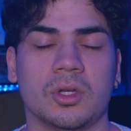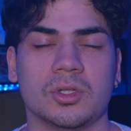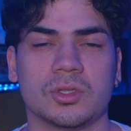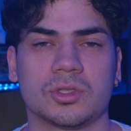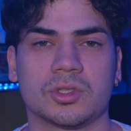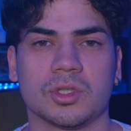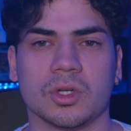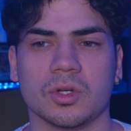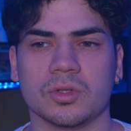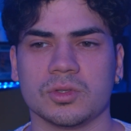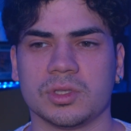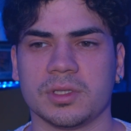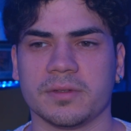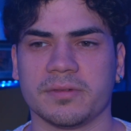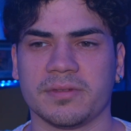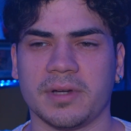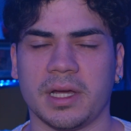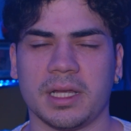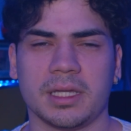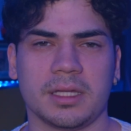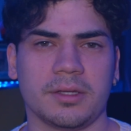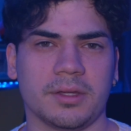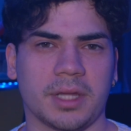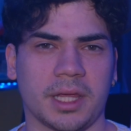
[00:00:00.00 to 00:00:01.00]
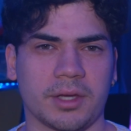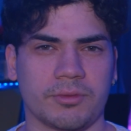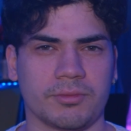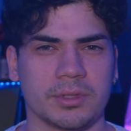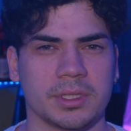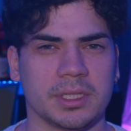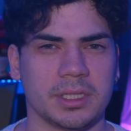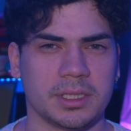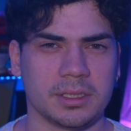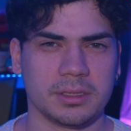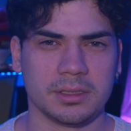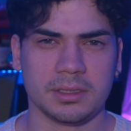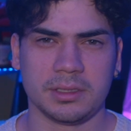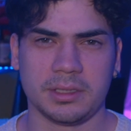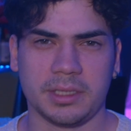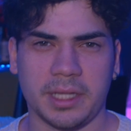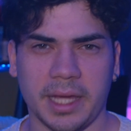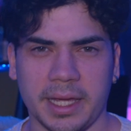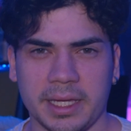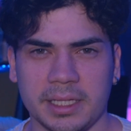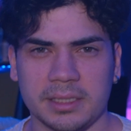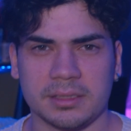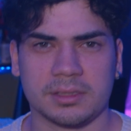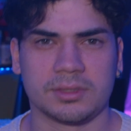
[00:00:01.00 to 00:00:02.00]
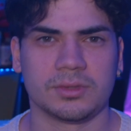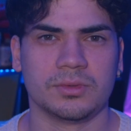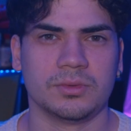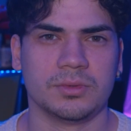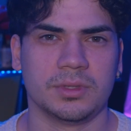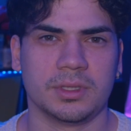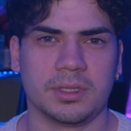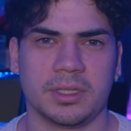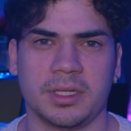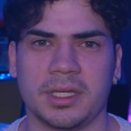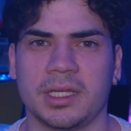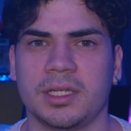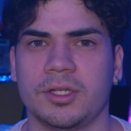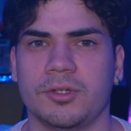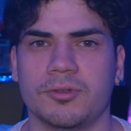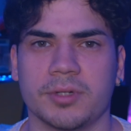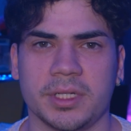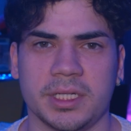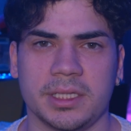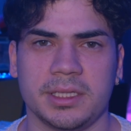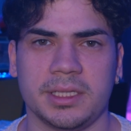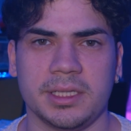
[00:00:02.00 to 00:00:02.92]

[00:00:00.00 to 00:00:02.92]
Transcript: So to finally really get into the nitty-gritty